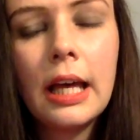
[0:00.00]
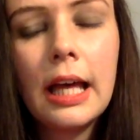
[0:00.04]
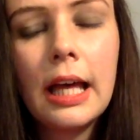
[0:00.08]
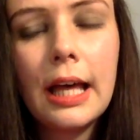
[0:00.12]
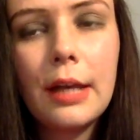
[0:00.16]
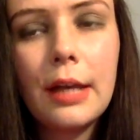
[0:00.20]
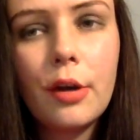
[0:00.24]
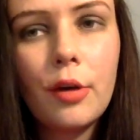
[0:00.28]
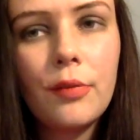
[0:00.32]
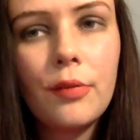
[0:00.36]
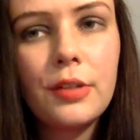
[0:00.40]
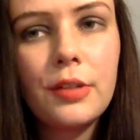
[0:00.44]

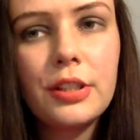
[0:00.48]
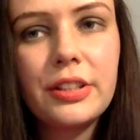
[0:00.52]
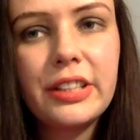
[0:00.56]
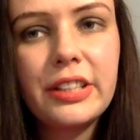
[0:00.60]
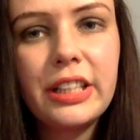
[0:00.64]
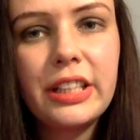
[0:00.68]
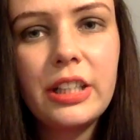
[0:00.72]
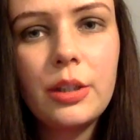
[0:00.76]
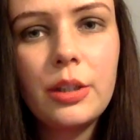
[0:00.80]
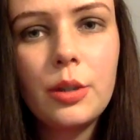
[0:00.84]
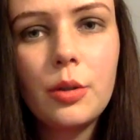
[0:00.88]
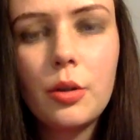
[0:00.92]
And
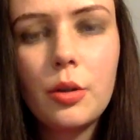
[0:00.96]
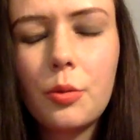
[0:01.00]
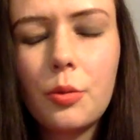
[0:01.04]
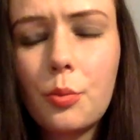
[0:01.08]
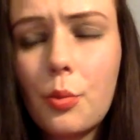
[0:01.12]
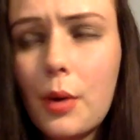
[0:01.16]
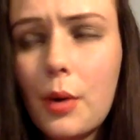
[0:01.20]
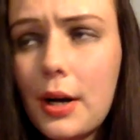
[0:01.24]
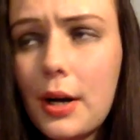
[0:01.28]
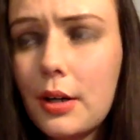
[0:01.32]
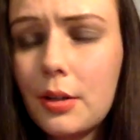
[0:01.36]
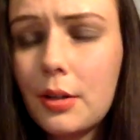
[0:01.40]
obviously you are
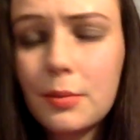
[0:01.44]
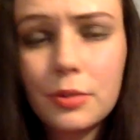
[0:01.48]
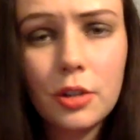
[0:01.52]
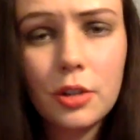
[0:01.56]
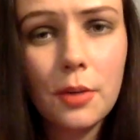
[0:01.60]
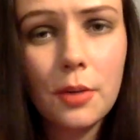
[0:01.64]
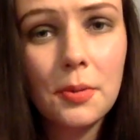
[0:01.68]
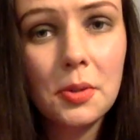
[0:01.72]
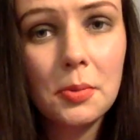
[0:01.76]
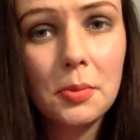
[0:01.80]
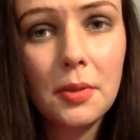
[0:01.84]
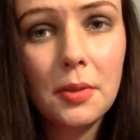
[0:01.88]
welcome to
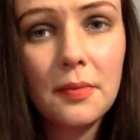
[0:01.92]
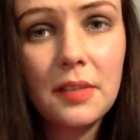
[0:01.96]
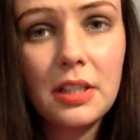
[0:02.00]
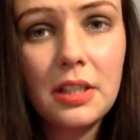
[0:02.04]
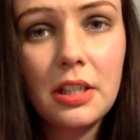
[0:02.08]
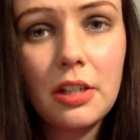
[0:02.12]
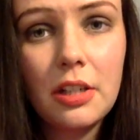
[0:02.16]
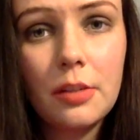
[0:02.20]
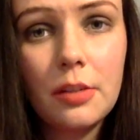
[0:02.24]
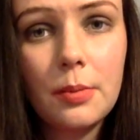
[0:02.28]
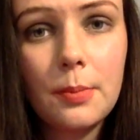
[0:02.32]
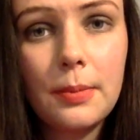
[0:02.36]
comment on my
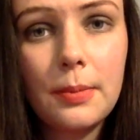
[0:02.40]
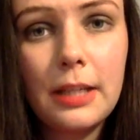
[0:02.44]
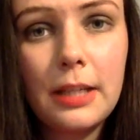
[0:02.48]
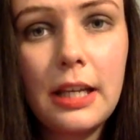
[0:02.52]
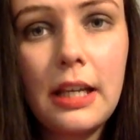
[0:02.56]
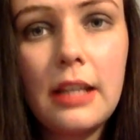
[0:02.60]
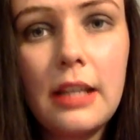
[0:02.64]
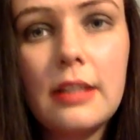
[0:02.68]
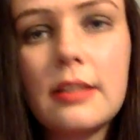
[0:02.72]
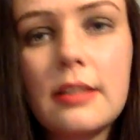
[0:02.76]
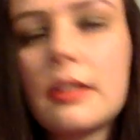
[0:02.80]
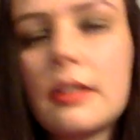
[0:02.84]
videos, but
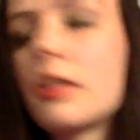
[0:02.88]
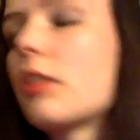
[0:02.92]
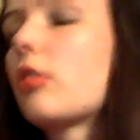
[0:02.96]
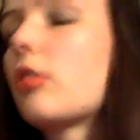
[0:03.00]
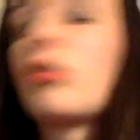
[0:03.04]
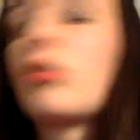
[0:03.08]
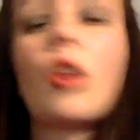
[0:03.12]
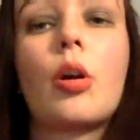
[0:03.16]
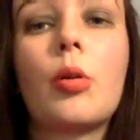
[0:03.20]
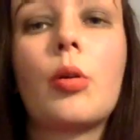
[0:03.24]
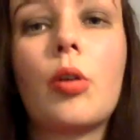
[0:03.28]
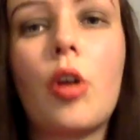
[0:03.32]
please
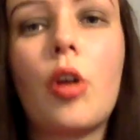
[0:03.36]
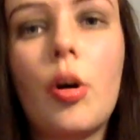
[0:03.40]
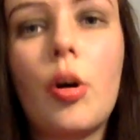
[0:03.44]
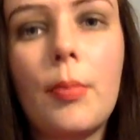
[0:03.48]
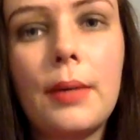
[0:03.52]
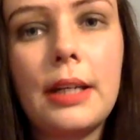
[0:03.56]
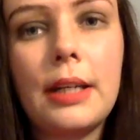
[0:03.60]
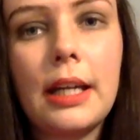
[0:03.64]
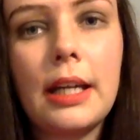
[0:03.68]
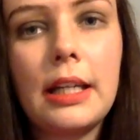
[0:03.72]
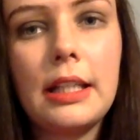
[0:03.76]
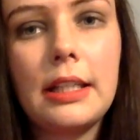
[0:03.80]
don't
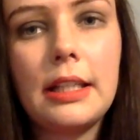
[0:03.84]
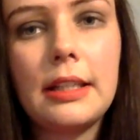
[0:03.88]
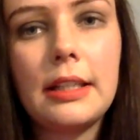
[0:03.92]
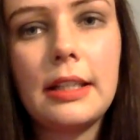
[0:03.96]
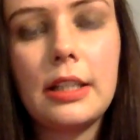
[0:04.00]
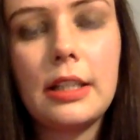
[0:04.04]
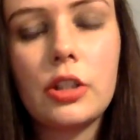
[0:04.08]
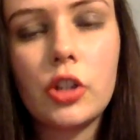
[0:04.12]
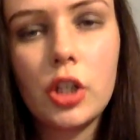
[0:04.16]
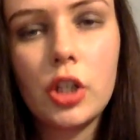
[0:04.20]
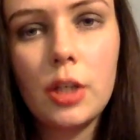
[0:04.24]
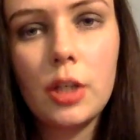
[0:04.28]
comment
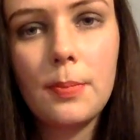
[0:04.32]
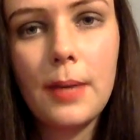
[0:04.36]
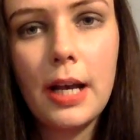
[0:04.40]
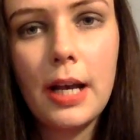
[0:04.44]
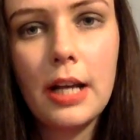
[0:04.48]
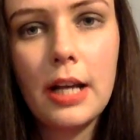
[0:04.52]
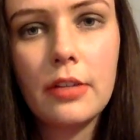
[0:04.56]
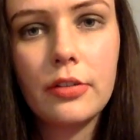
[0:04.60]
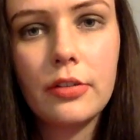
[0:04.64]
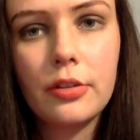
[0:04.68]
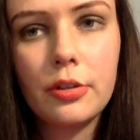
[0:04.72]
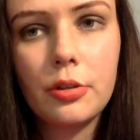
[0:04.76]
anything too
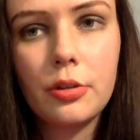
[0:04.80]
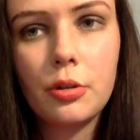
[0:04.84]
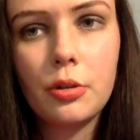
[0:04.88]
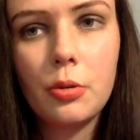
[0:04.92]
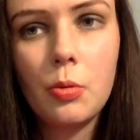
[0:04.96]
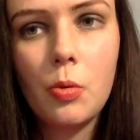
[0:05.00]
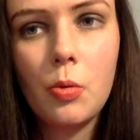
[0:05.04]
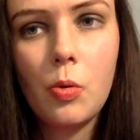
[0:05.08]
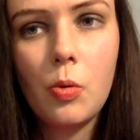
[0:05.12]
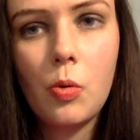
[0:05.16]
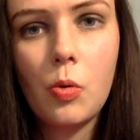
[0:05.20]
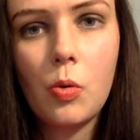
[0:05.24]
personal
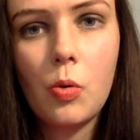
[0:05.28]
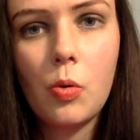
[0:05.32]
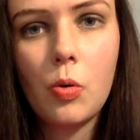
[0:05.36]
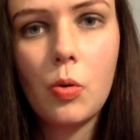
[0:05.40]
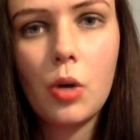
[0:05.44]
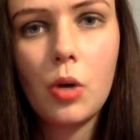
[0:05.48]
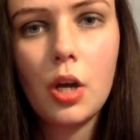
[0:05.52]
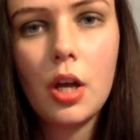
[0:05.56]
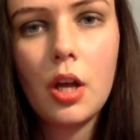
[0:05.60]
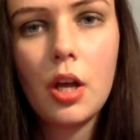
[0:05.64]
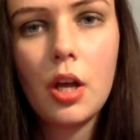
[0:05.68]
or